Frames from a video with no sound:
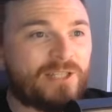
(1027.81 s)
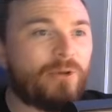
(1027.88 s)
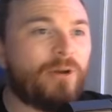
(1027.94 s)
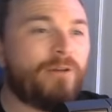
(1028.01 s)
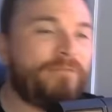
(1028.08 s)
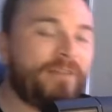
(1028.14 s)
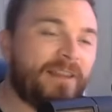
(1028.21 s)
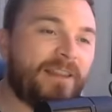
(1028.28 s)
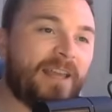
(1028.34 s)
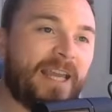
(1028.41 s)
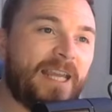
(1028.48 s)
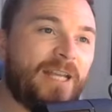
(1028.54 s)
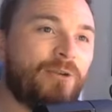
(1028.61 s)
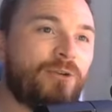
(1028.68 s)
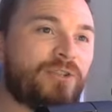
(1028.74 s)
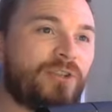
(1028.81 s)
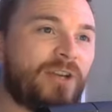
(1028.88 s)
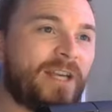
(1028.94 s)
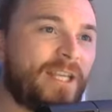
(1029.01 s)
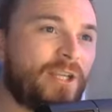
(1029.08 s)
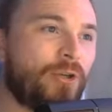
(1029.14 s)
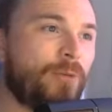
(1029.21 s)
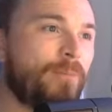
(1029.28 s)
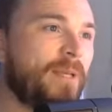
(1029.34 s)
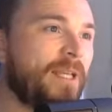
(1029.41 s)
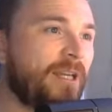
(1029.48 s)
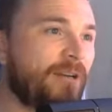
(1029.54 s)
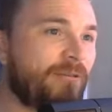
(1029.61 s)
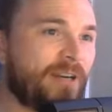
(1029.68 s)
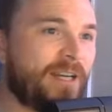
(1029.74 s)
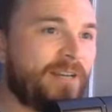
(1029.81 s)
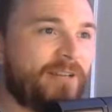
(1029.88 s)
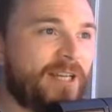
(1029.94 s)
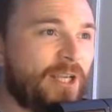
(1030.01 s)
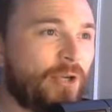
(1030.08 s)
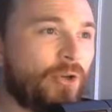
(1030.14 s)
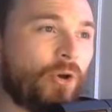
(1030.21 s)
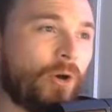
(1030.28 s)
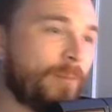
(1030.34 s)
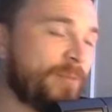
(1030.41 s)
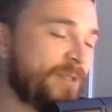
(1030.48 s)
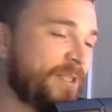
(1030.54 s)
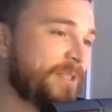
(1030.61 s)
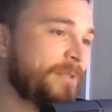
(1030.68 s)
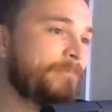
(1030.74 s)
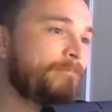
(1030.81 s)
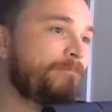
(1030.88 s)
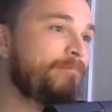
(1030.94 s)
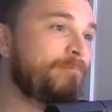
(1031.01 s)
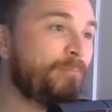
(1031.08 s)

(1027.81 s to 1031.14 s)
So I think that he looks like he could be a really, really good option.